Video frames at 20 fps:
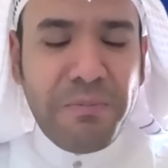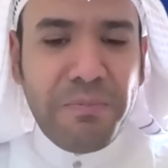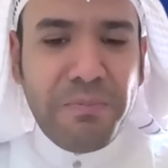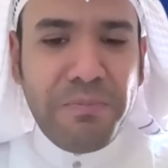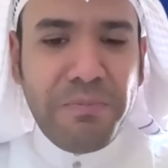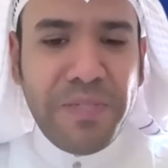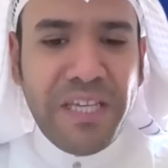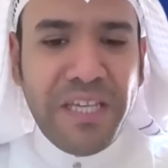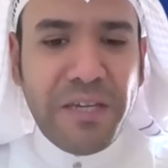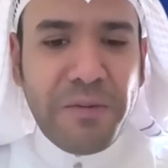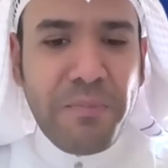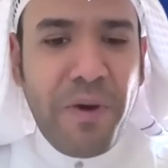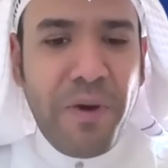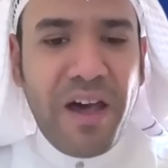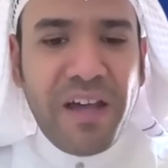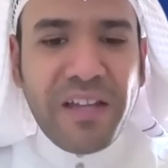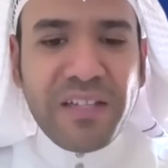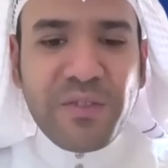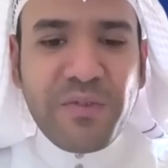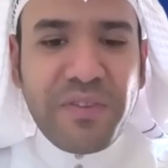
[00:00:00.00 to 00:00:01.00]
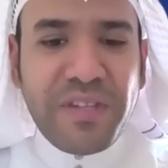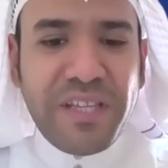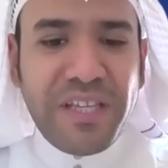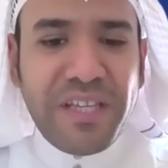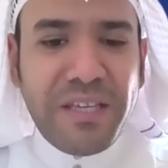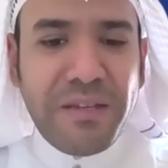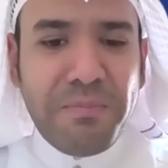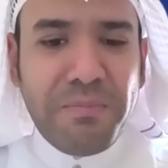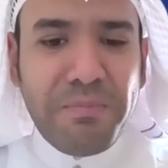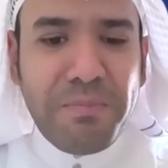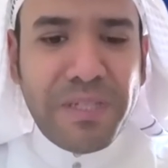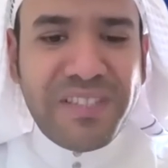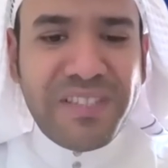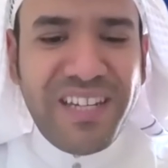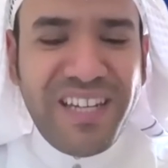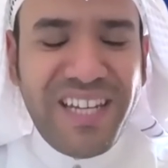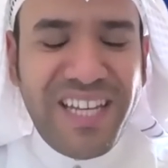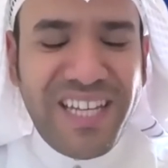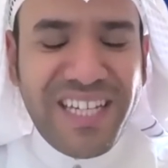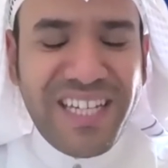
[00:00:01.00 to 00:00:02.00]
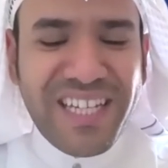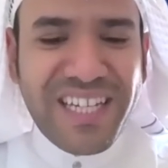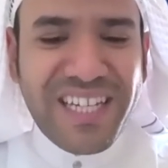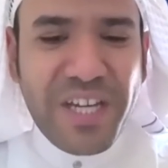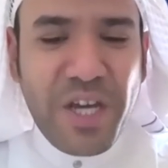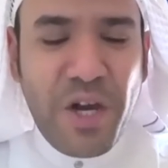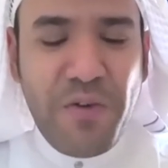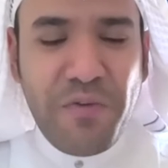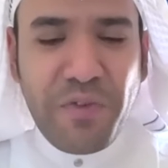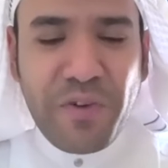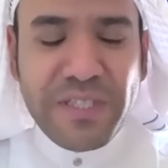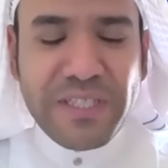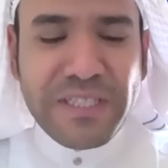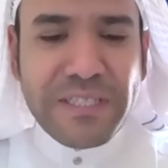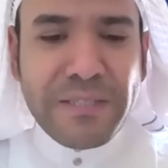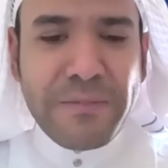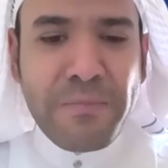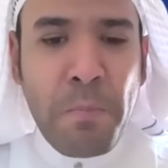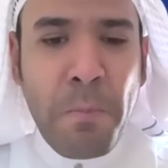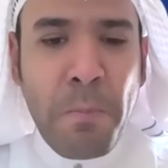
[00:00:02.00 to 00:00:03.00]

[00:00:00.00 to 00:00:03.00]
being part of the Better Learning Conference.